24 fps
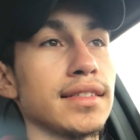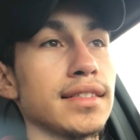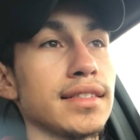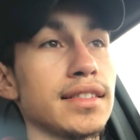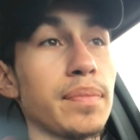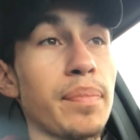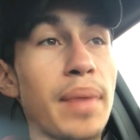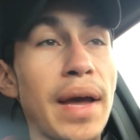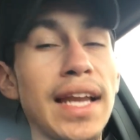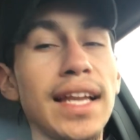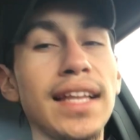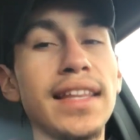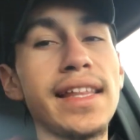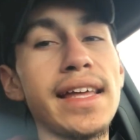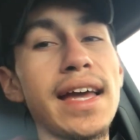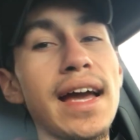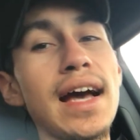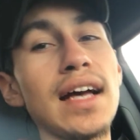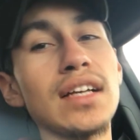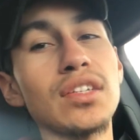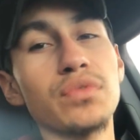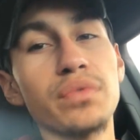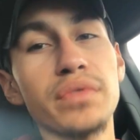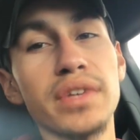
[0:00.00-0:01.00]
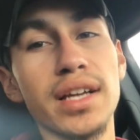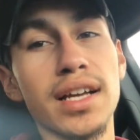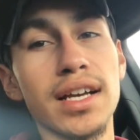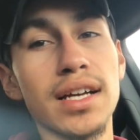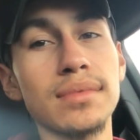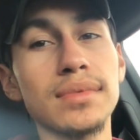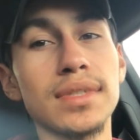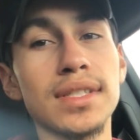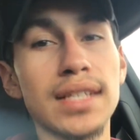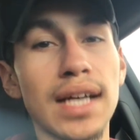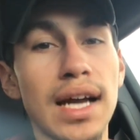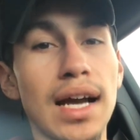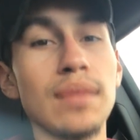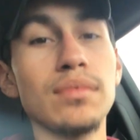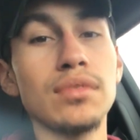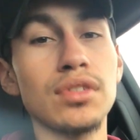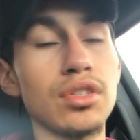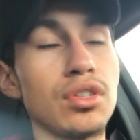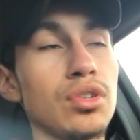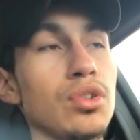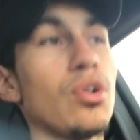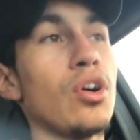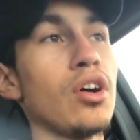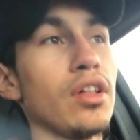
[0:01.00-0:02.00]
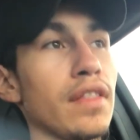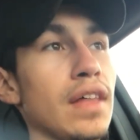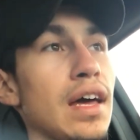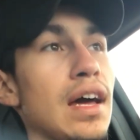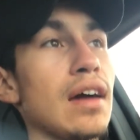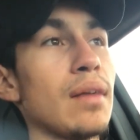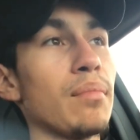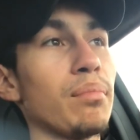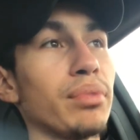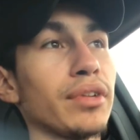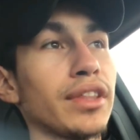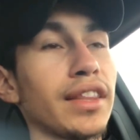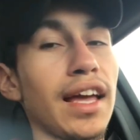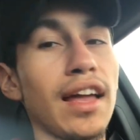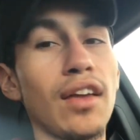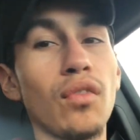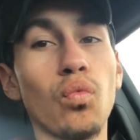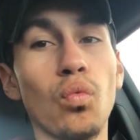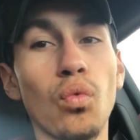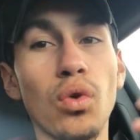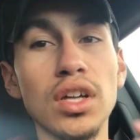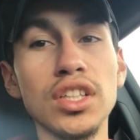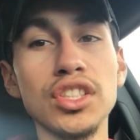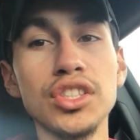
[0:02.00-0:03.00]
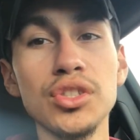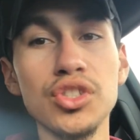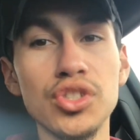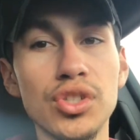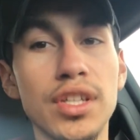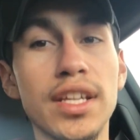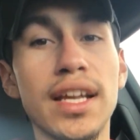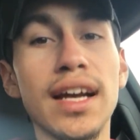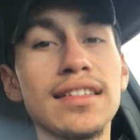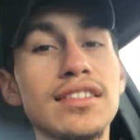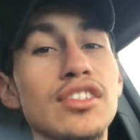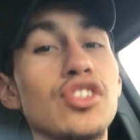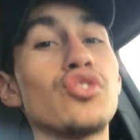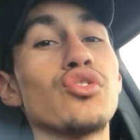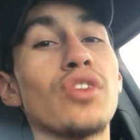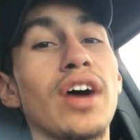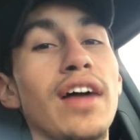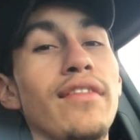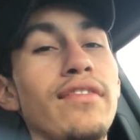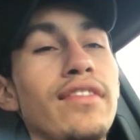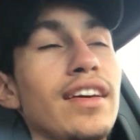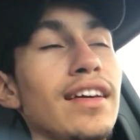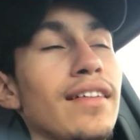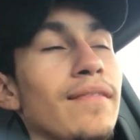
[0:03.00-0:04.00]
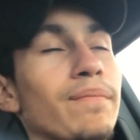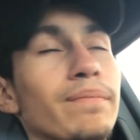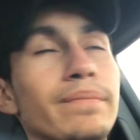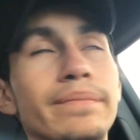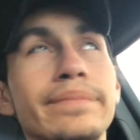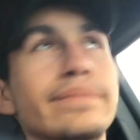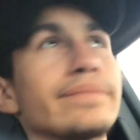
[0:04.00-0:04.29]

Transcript: it's a pain in the ass when it comes time to do all that, but then once you get to drive it,